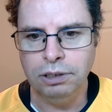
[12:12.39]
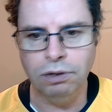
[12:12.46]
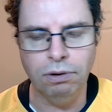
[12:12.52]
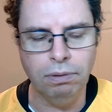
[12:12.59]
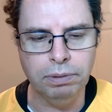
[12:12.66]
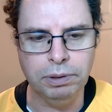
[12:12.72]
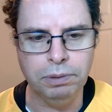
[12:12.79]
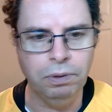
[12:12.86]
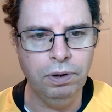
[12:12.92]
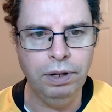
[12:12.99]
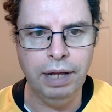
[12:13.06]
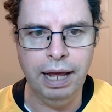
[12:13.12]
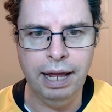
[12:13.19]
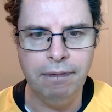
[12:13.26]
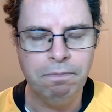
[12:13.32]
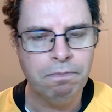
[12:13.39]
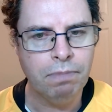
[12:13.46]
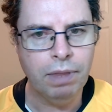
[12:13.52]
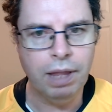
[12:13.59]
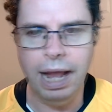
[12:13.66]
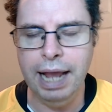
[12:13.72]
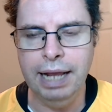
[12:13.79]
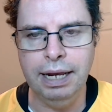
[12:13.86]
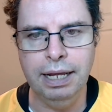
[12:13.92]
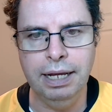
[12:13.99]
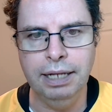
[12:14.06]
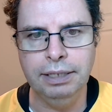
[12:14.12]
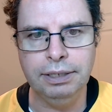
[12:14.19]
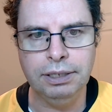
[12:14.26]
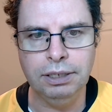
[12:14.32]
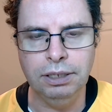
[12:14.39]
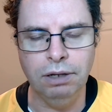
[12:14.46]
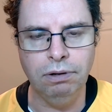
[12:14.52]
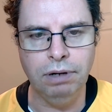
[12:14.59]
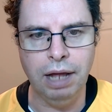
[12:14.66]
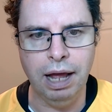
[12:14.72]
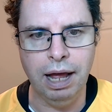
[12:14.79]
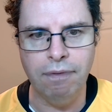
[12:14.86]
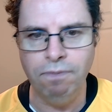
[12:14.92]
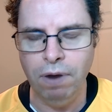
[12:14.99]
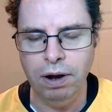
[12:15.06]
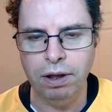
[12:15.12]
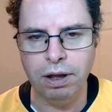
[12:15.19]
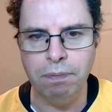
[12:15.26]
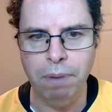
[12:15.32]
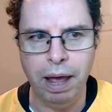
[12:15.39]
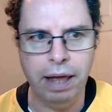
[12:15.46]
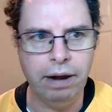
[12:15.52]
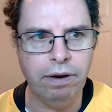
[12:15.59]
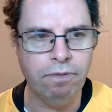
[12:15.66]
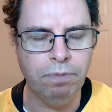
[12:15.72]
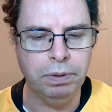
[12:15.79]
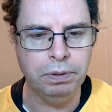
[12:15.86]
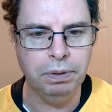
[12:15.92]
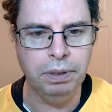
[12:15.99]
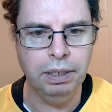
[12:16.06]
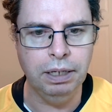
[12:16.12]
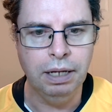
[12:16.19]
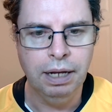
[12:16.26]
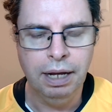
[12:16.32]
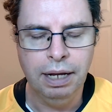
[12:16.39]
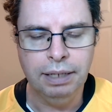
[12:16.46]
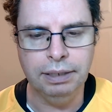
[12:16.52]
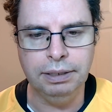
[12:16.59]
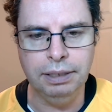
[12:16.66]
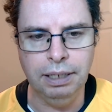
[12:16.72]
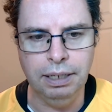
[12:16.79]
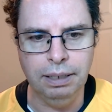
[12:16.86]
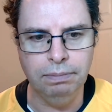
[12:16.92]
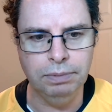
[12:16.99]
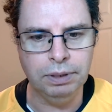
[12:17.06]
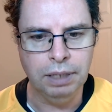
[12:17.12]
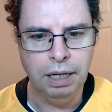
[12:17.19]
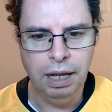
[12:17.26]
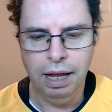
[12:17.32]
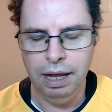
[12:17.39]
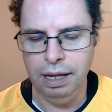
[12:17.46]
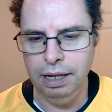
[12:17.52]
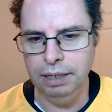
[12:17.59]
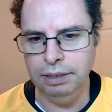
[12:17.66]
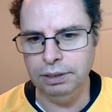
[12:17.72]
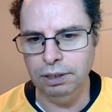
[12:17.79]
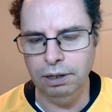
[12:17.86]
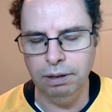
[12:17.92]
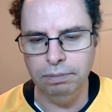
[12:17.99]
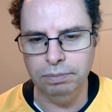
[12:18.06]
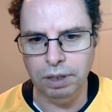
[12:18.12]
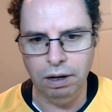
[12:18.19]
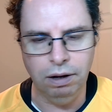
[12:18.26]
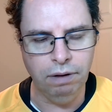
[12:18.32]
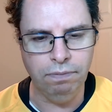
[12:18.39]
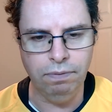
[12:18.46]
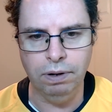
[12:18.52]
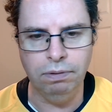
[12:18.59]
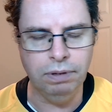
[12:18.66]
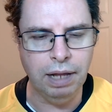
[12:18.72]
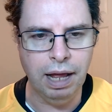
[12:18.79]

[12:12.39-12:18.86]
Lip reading: Turnovers 1 then, 8 each, very competitive between the teams in terms of,